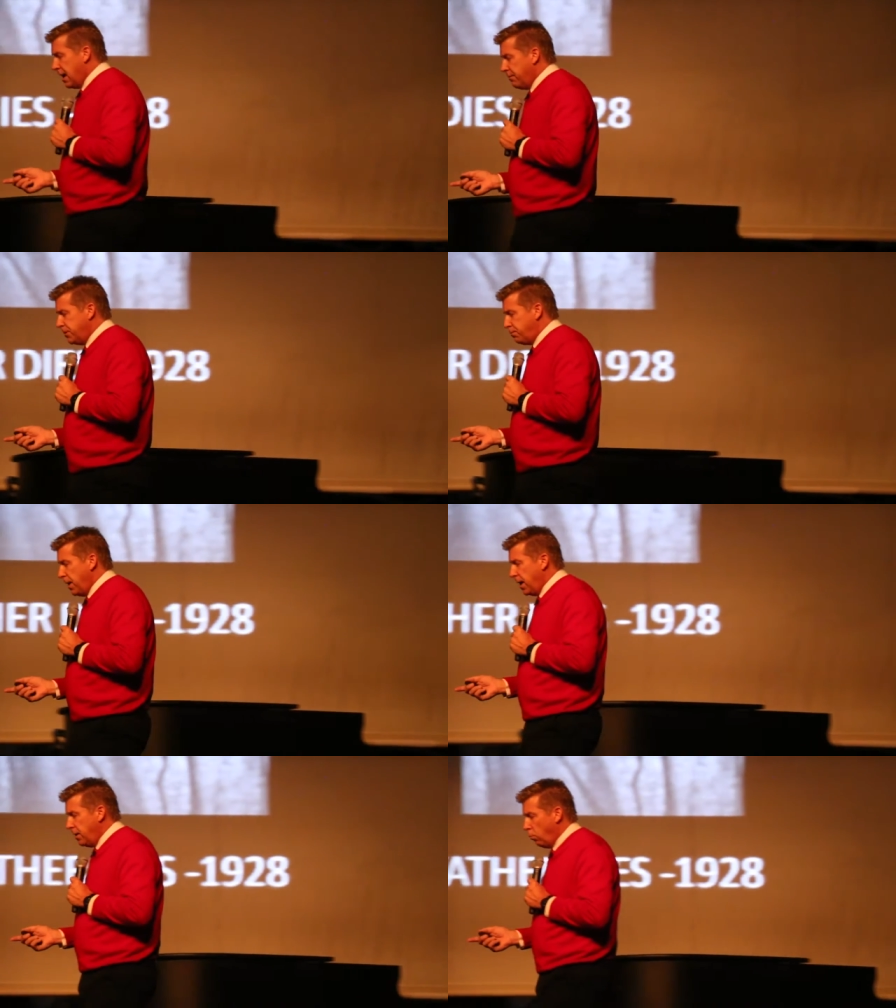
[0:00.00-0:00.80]
out of his
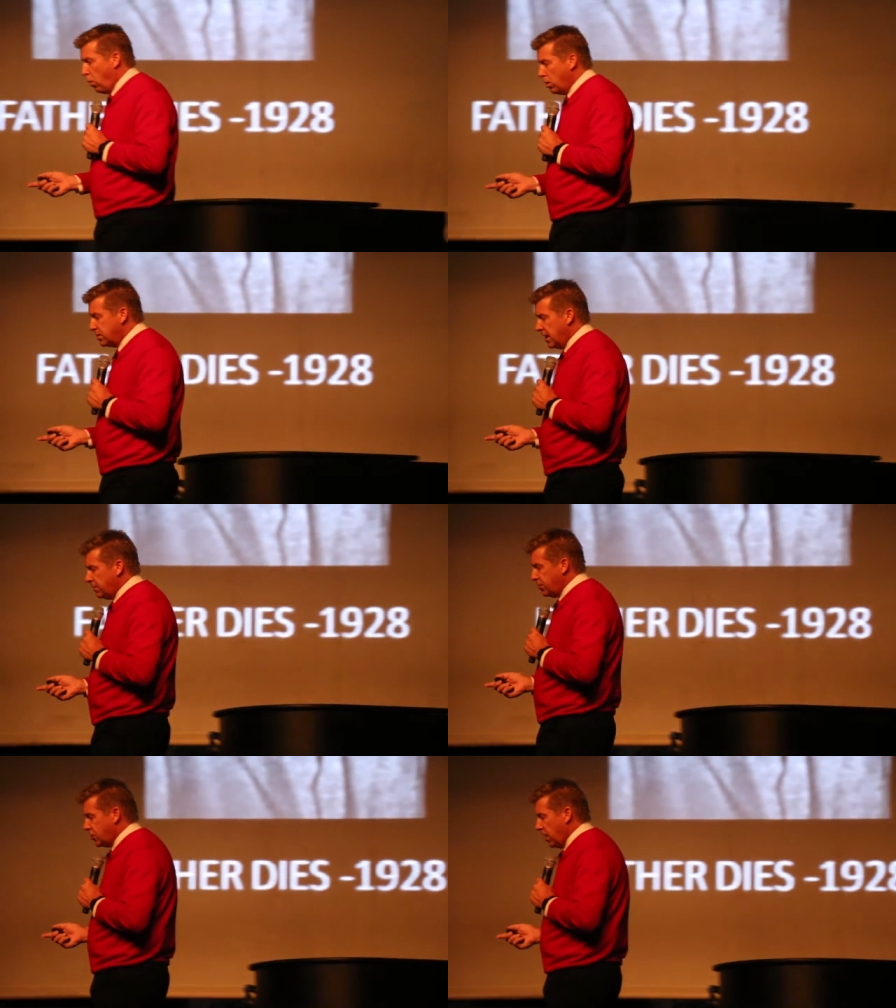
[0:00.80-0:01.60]
bed and walk
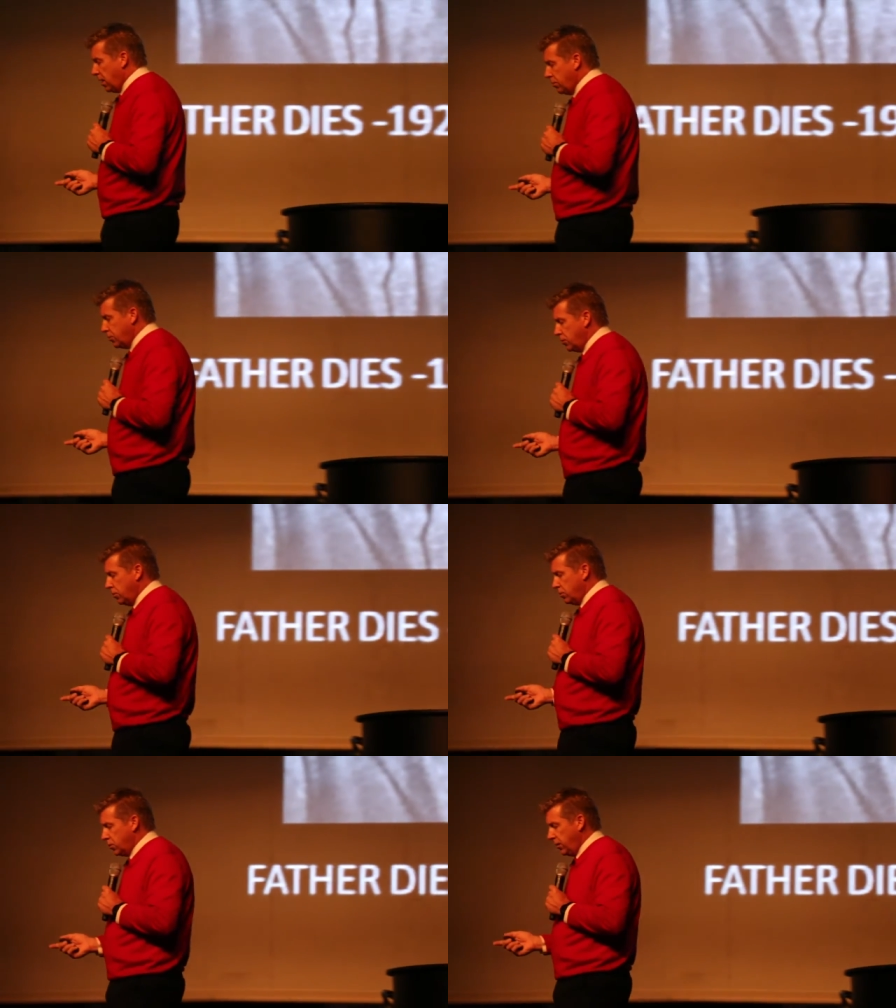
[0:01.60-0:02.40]
downstairs
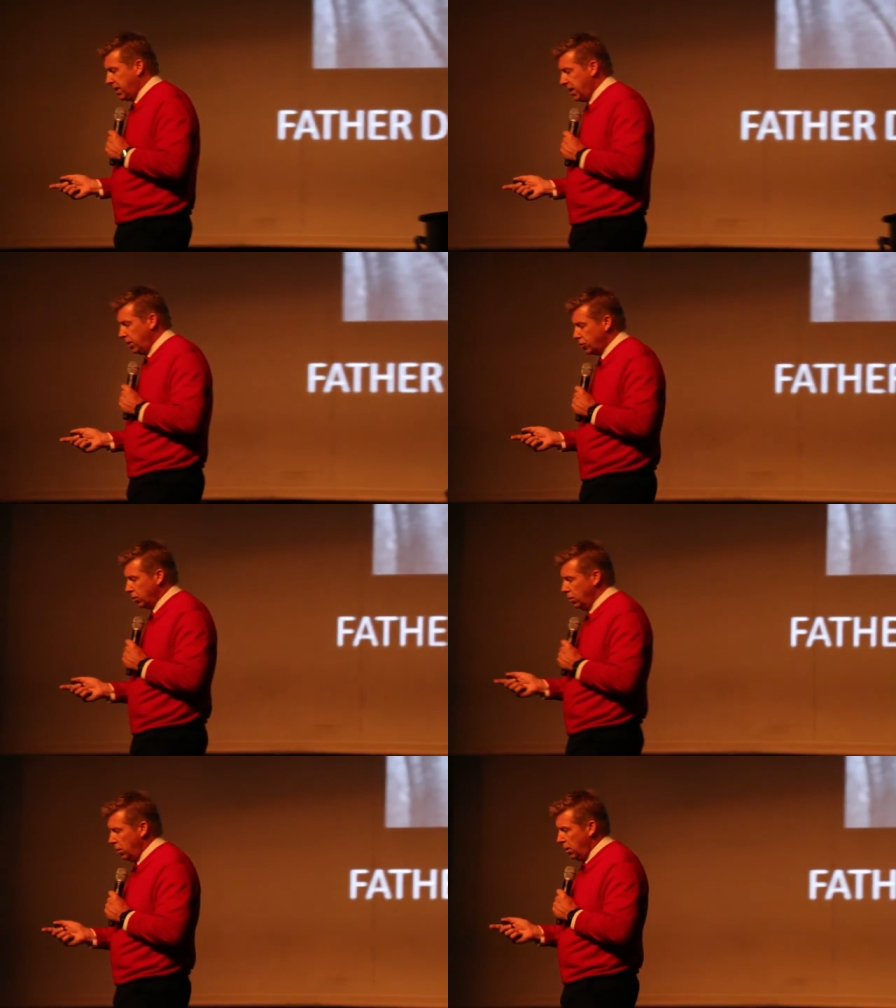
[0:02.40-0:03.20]
to the
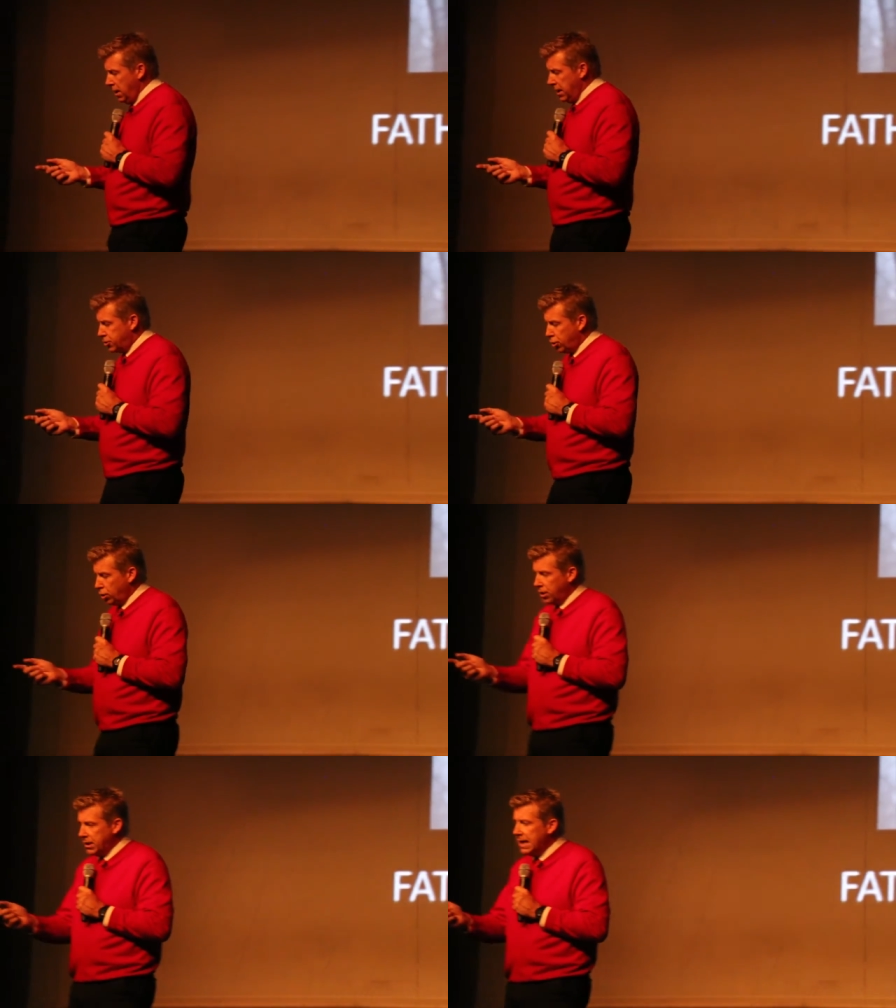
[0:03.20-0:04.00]
kitchen and
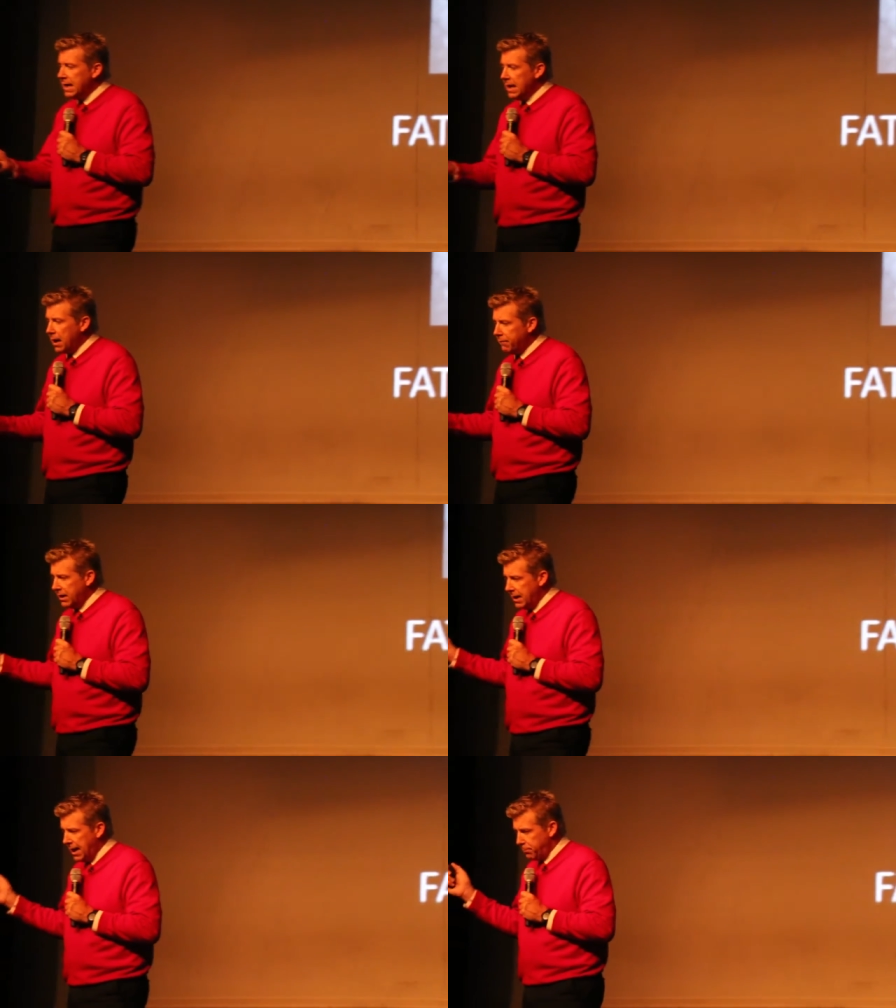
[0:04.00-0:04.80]
took a key out
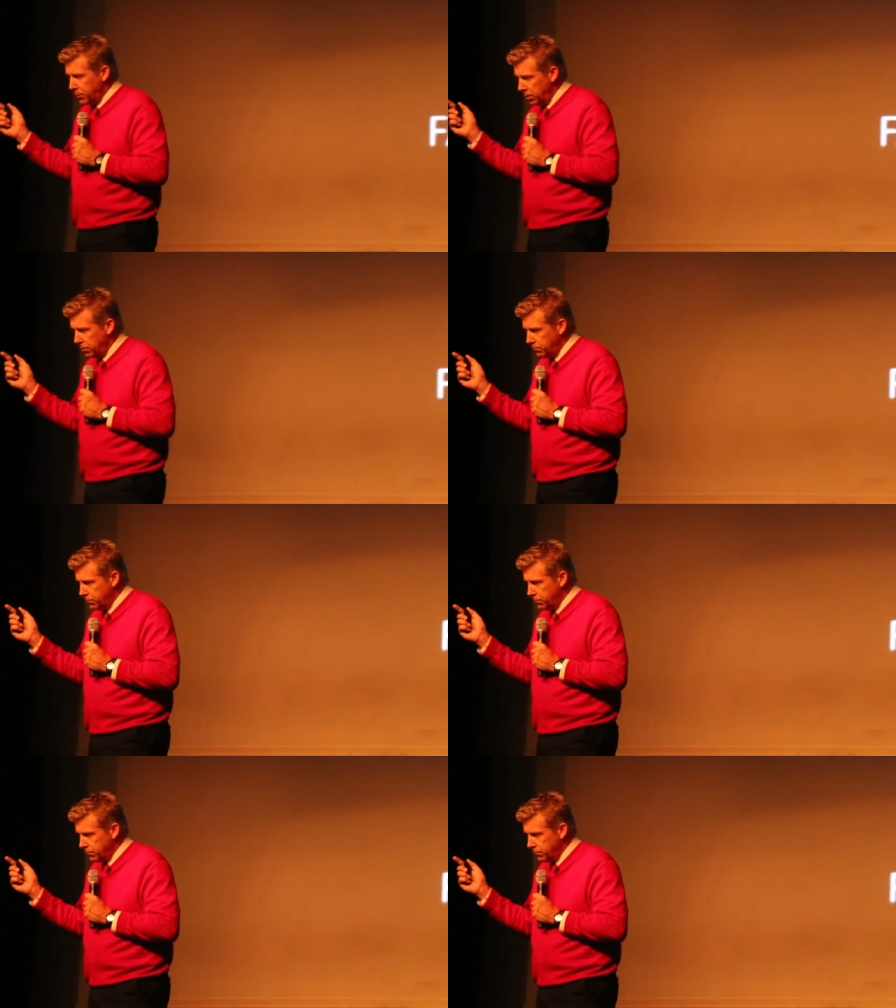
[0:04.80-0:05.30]
of a cabinet.